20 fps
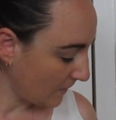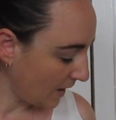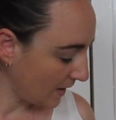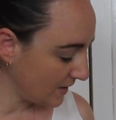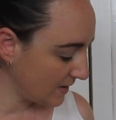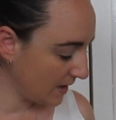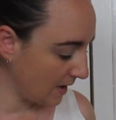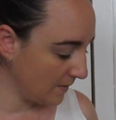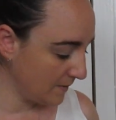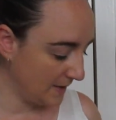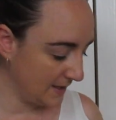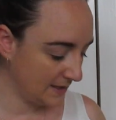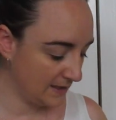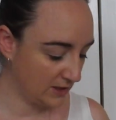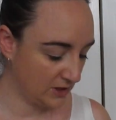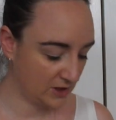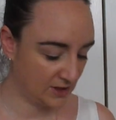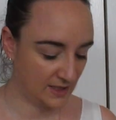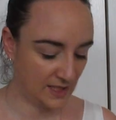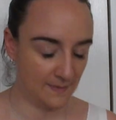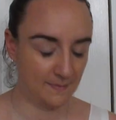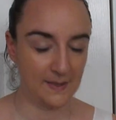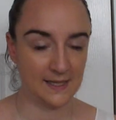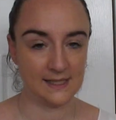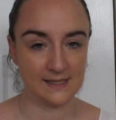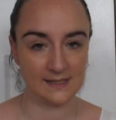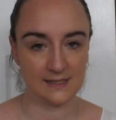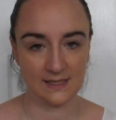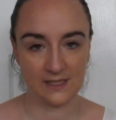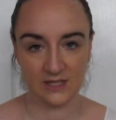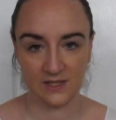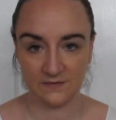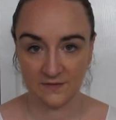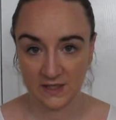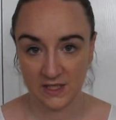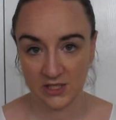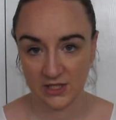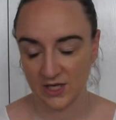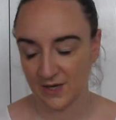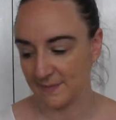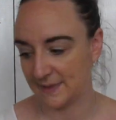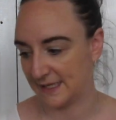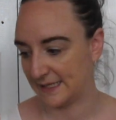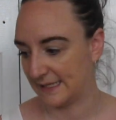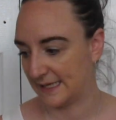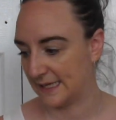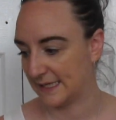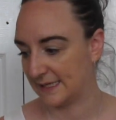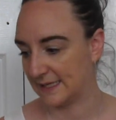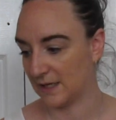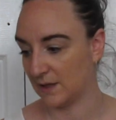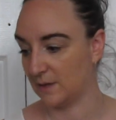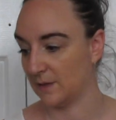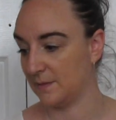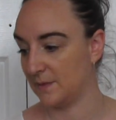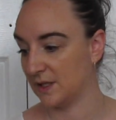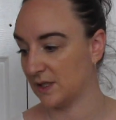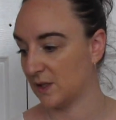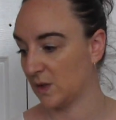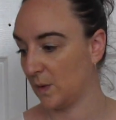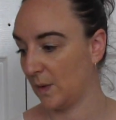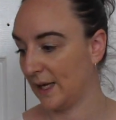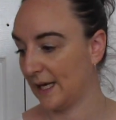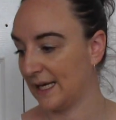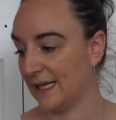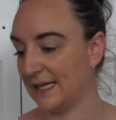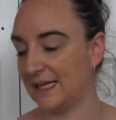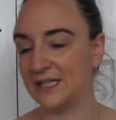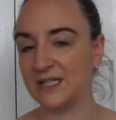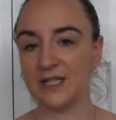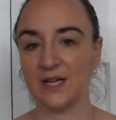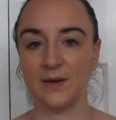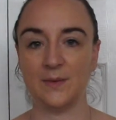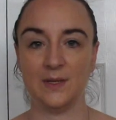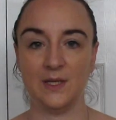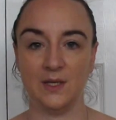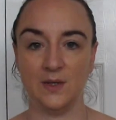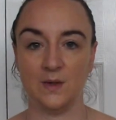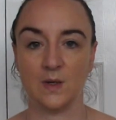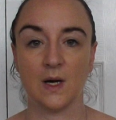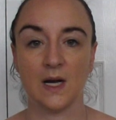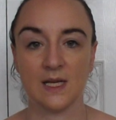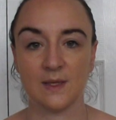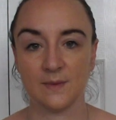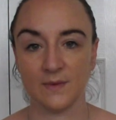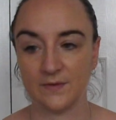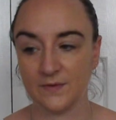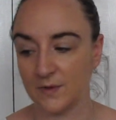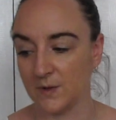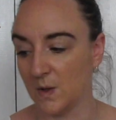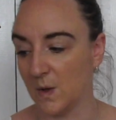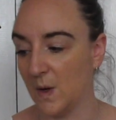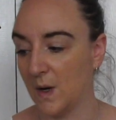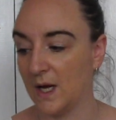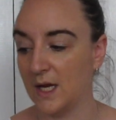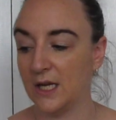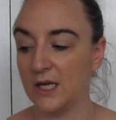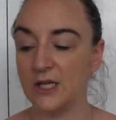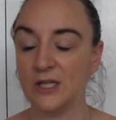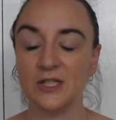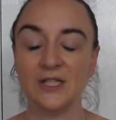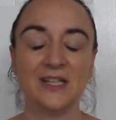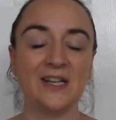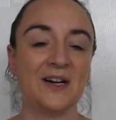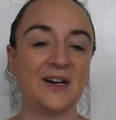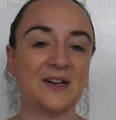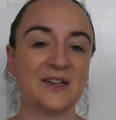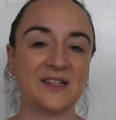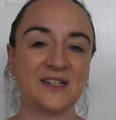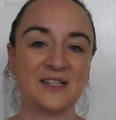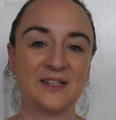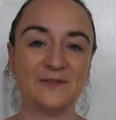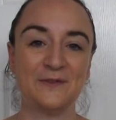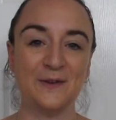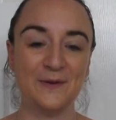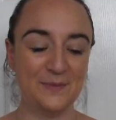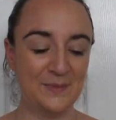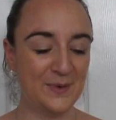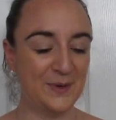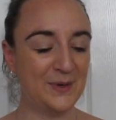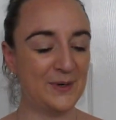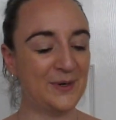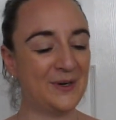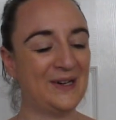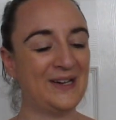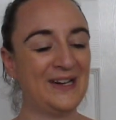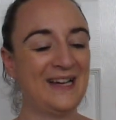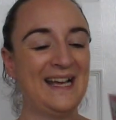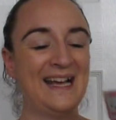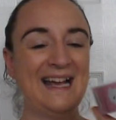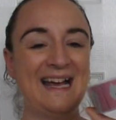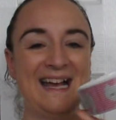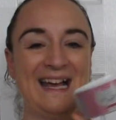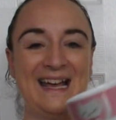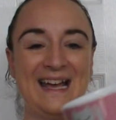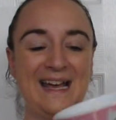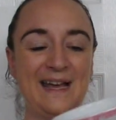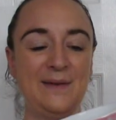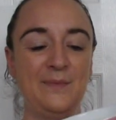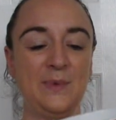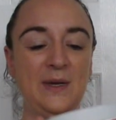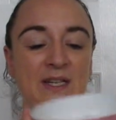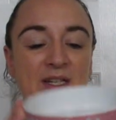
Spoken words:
So this is just her biscuit. She finished her biscuit, so I'm just quickly showing you guys before she asks for more. We